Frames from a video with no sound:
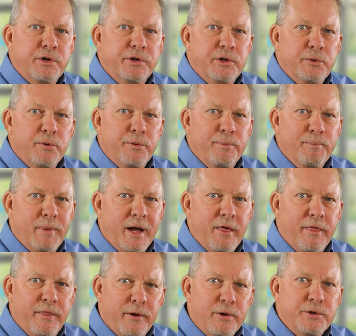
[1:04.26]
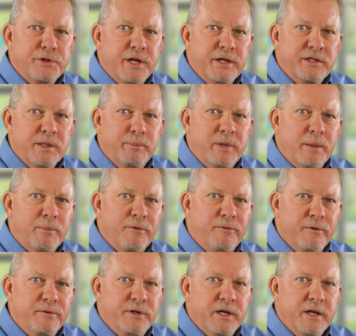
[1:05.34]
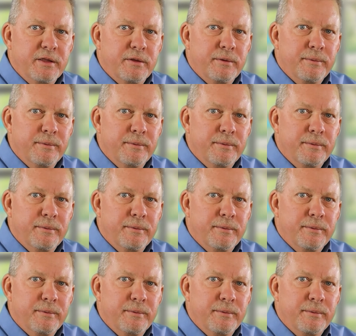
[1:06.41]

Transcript: are due by Thursday, September 15th,